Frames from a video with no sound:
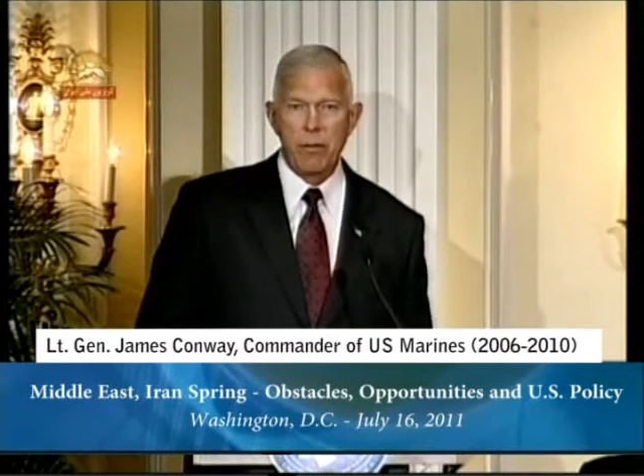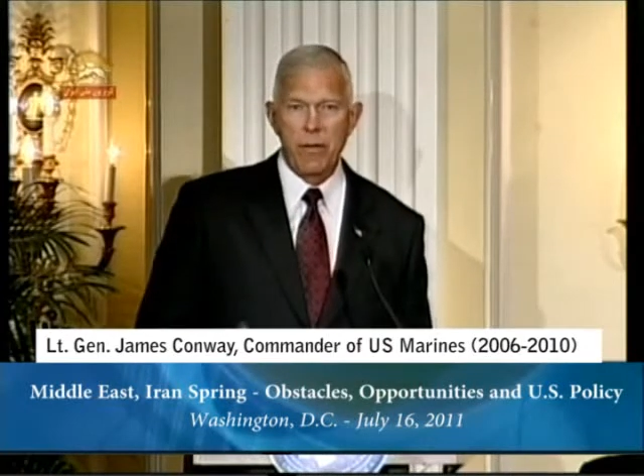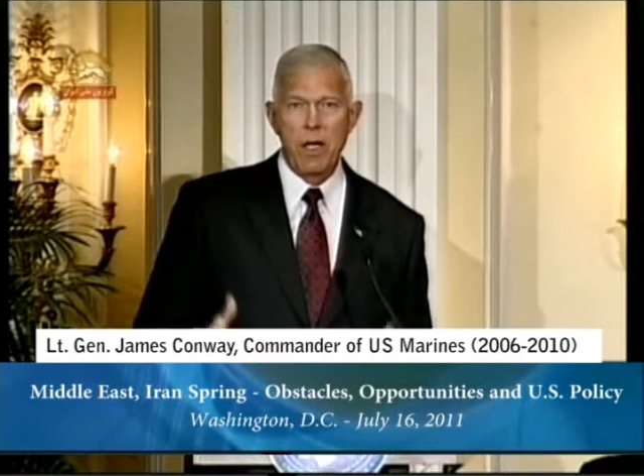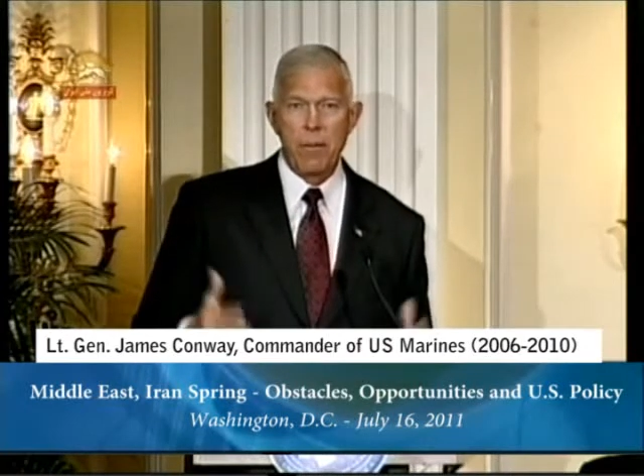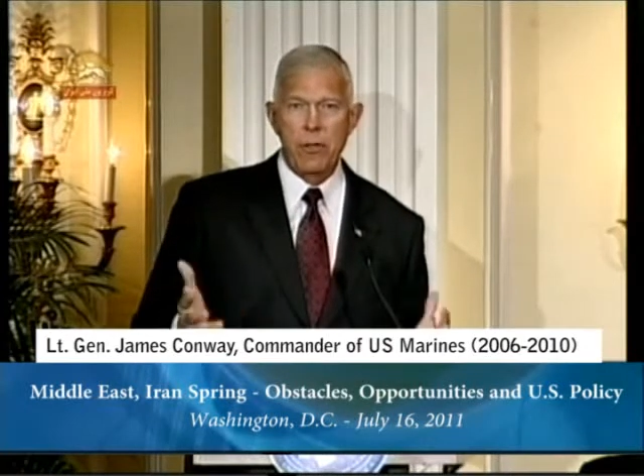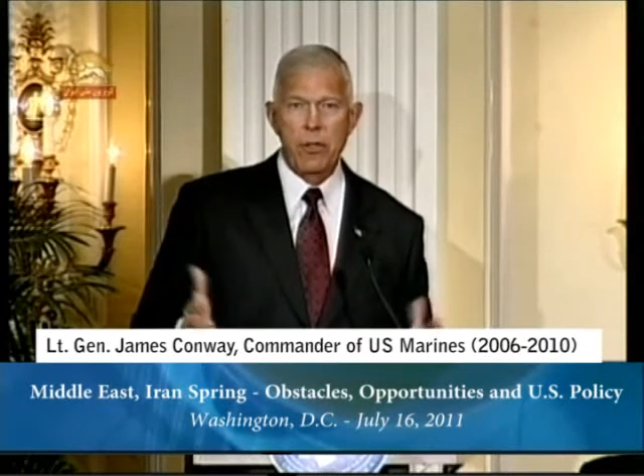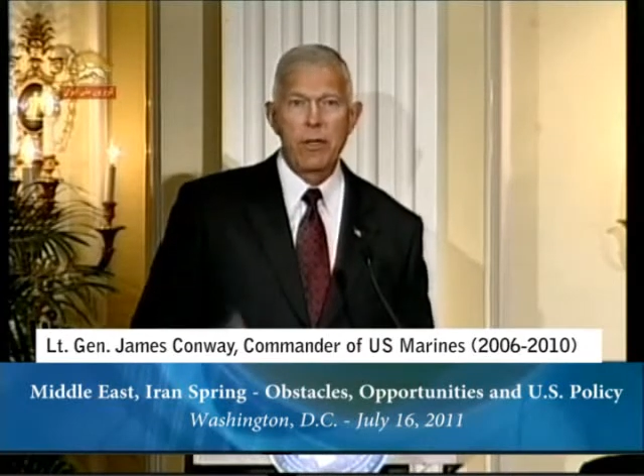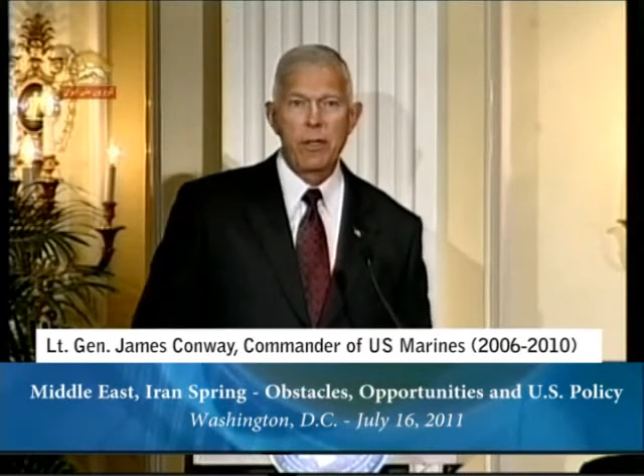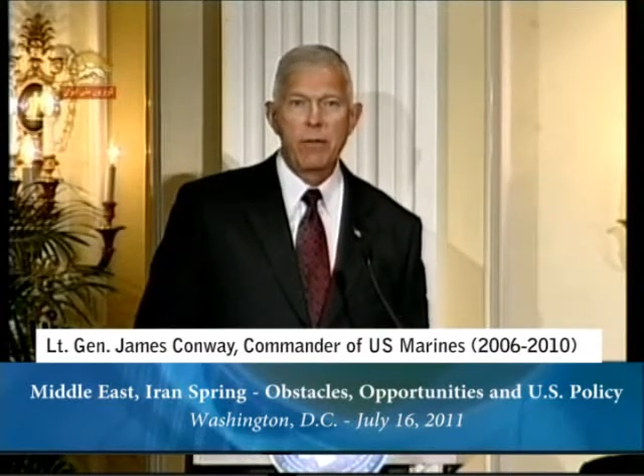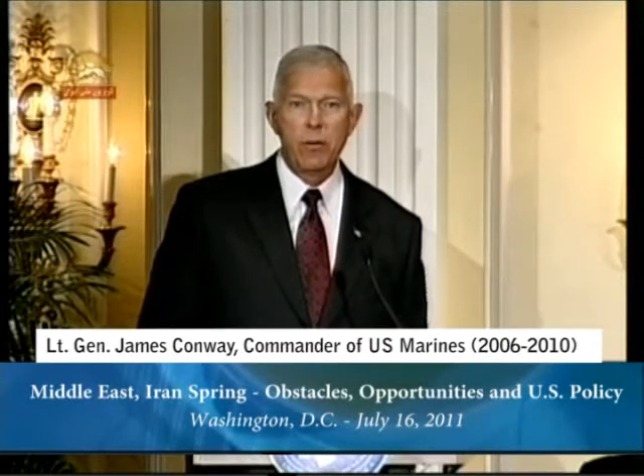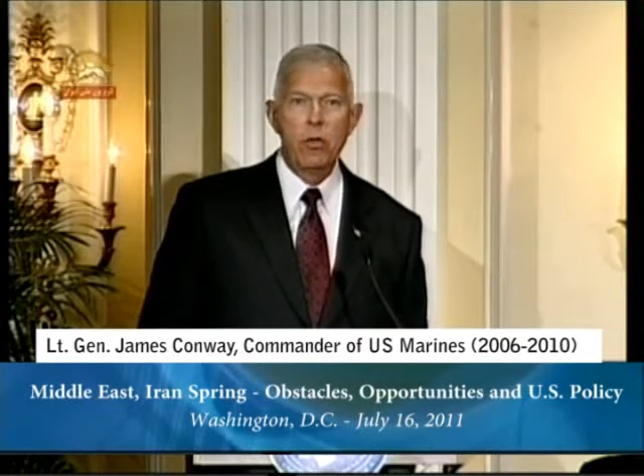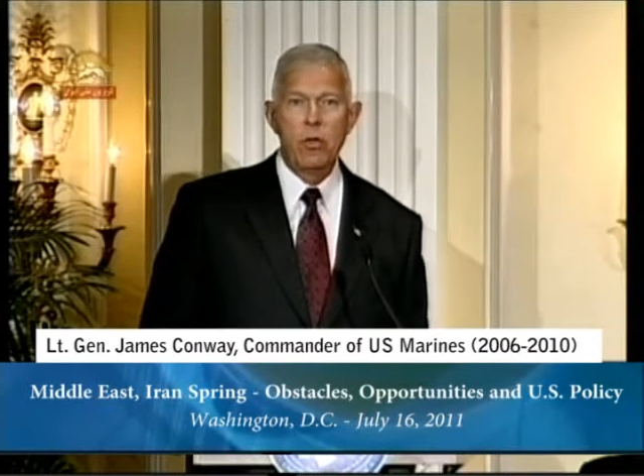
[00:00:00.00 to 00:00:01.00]
another
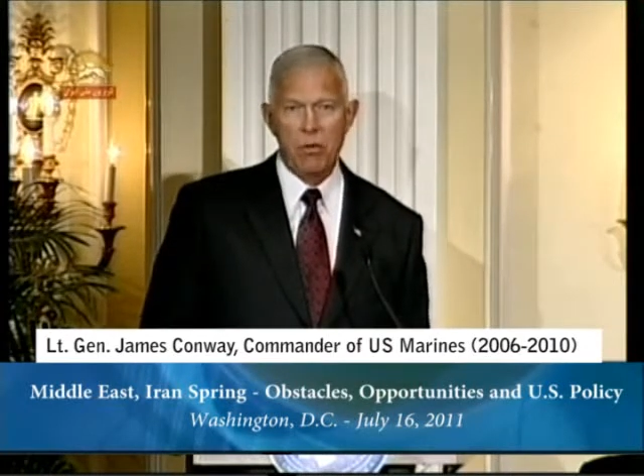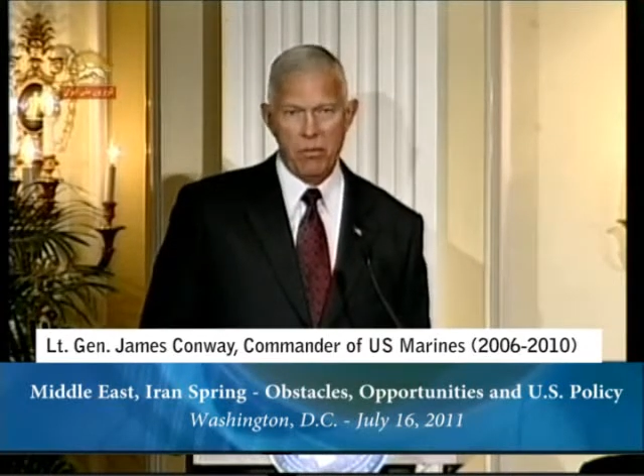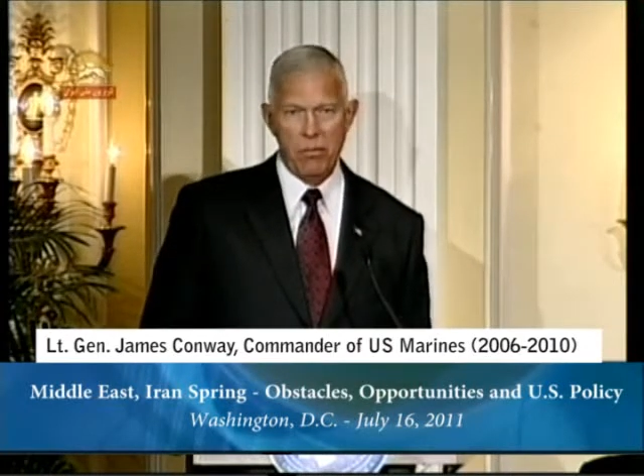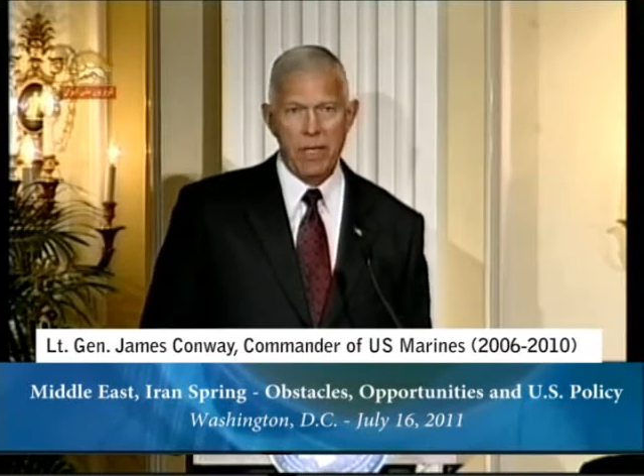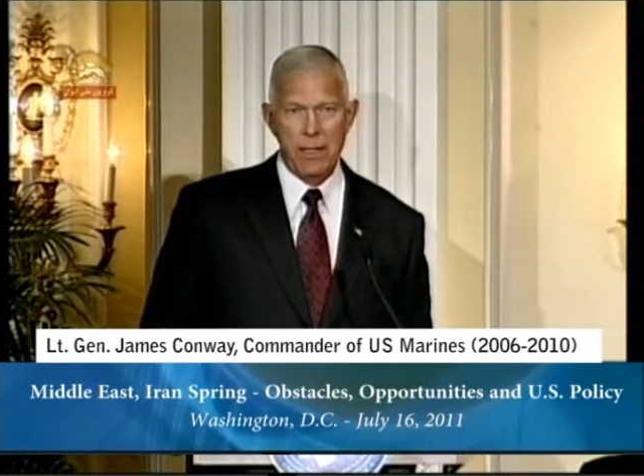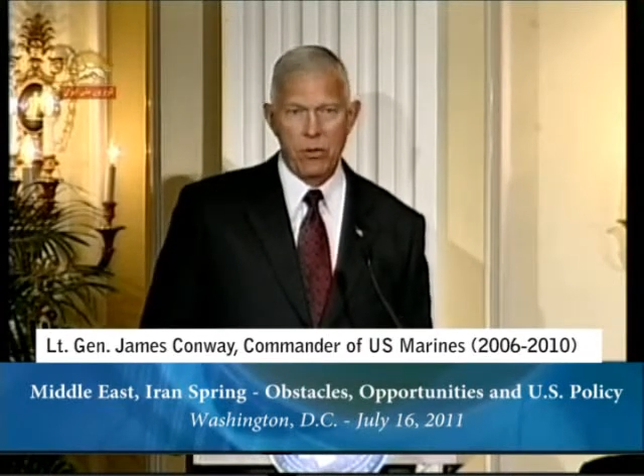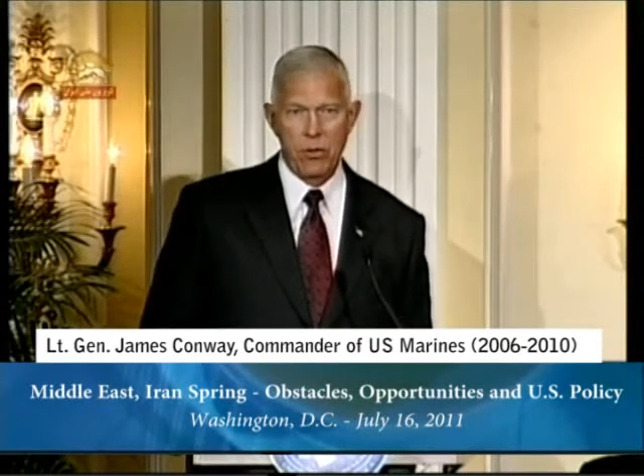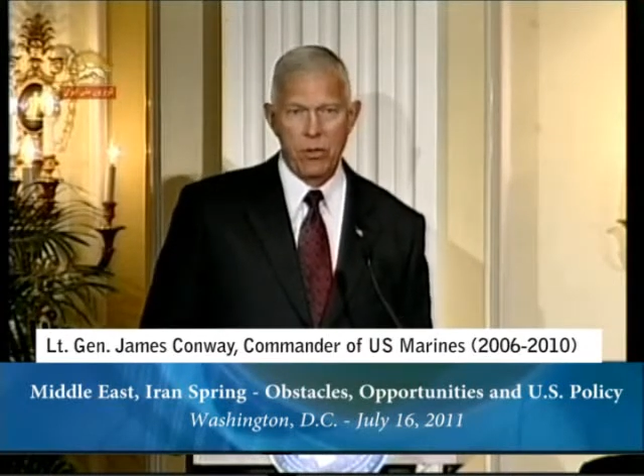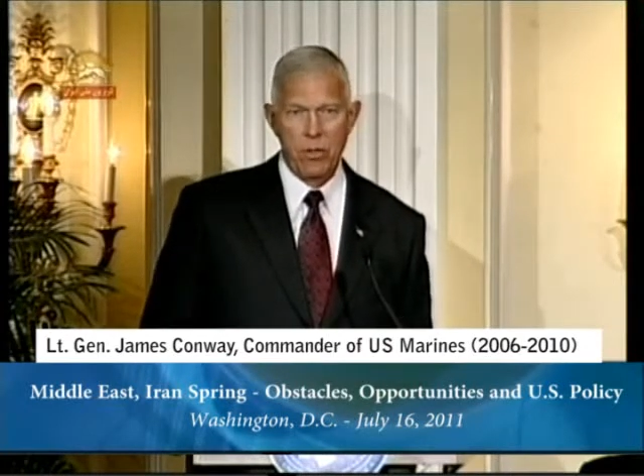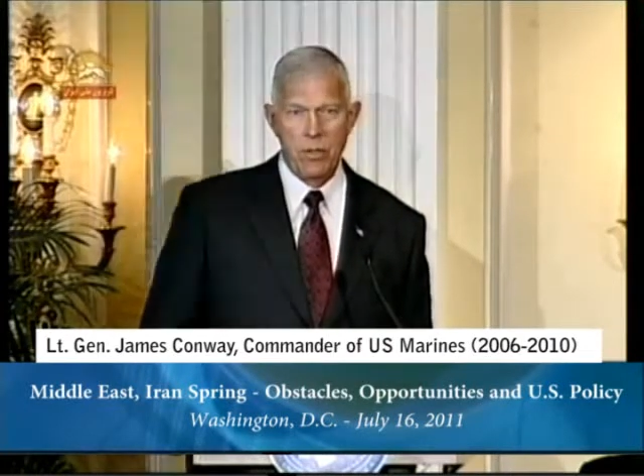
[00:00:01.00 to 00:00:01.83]
Israeli Hezbollah